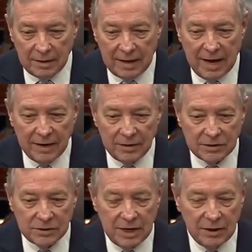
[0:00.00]
The night of the
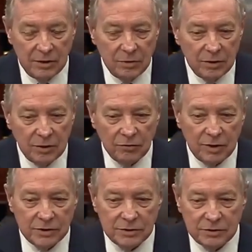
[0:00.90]
State of the Union
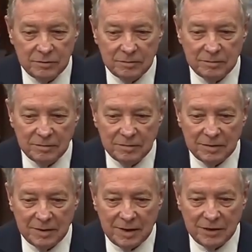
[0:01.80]
address,
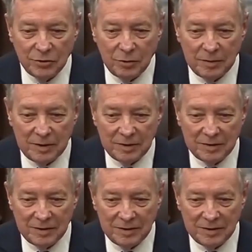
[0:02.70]
they told me